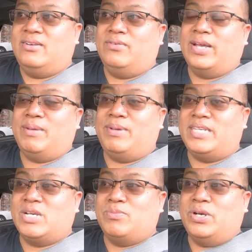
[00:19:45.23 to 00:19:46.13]
Well, I could be
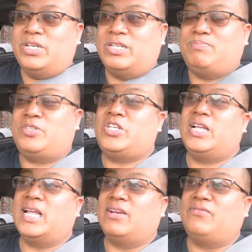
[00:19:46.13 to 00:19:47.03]
somewhere and just
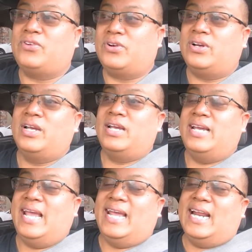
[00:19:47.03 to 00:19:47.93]
chill out for
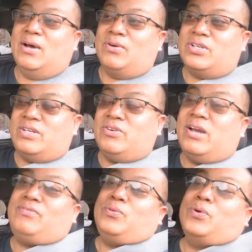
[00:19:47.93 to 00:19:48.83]
eight hours. You don't
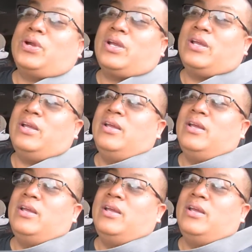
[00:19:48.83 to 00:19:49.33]
have to work.